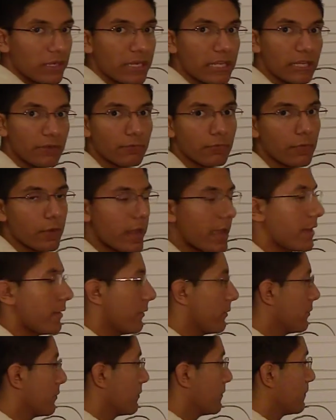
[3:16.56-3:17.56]
need for now
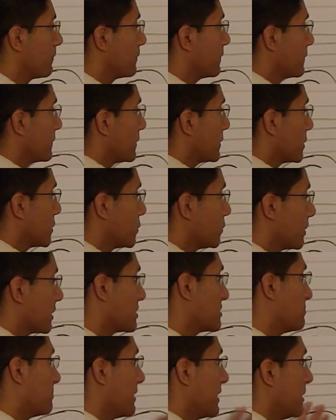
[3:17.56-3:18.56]
to
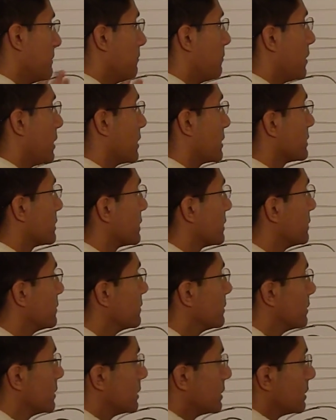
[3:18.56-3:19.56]
explain bonding,
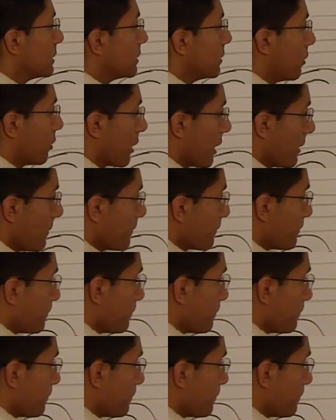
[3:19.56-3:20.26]
okay?